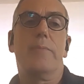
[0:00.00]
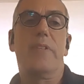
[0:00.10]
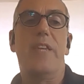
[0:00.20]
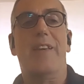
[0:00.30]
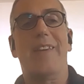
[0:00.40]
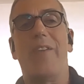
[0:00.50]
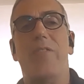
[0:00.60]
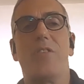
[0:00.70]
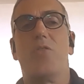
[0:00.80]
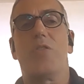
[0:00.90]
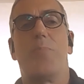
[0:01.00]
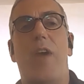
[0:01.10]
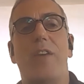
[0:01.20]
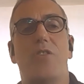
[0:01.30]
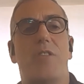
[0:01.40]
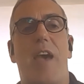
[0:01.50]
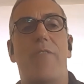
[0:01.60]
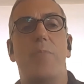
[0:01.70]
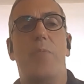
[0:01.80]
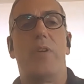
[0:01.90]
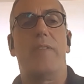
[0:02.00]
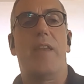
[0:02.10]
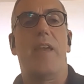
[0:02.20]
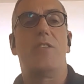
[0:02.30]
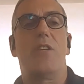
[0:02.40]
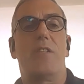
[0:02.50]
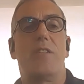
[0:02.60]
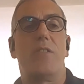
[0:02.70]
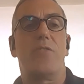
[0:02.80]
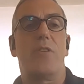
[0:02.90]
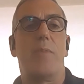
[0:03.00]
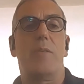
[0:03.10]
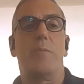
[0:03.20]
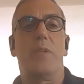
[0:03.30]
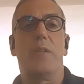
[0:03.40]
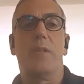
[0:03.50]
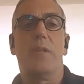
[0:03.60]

particularly given the sorts of pressures that everybody in the NHS is under at the moment?